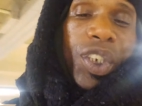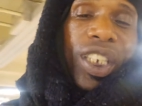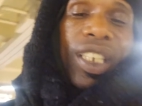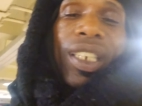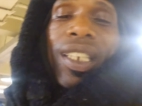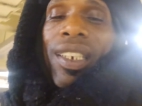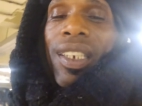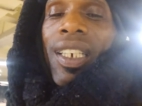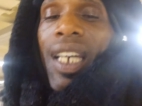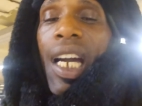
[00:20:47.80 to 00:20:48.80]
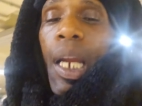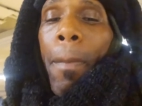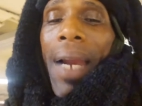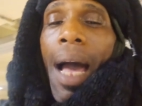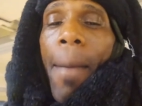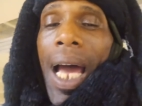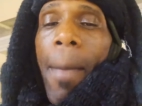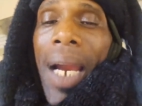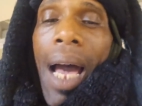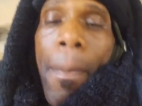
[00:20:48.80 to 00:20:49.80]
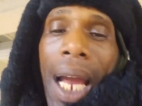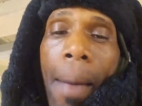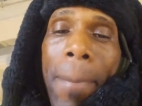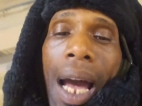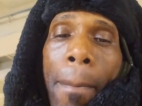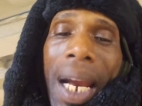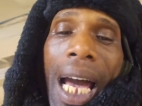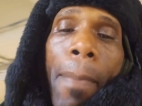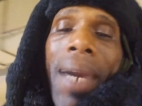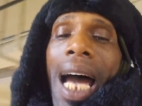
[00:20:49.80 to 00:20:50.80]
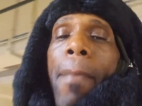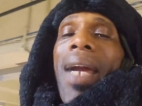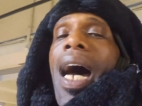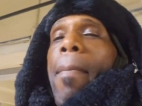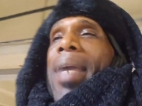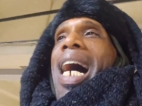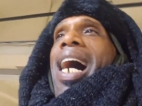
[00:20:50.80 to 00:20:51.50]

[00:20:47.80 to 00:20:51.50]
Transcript: and blah, blah, blah, blah, blah, blah, blah, blah, blah.